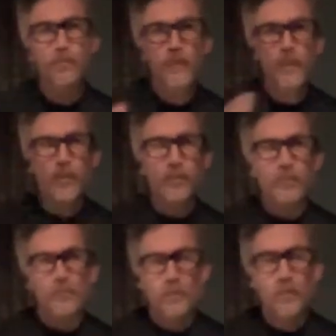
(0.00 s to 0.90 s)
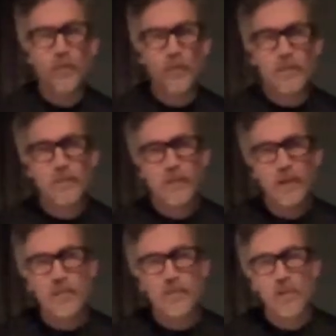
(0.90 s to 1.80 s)
they were aggressive
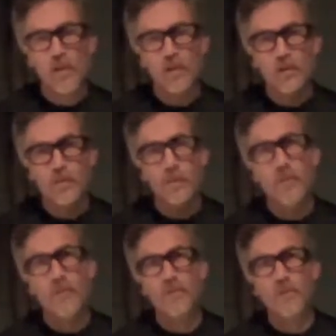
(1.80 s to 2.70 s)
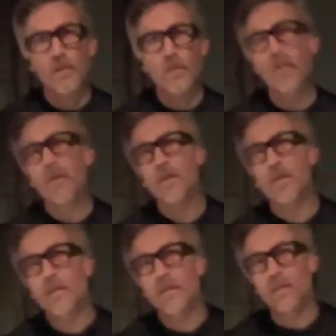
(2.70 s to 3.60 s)
kind of songs, but they were slower,
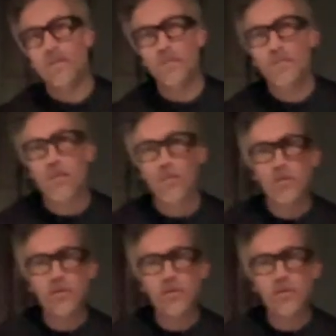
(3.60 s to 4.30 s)
a little bit slower.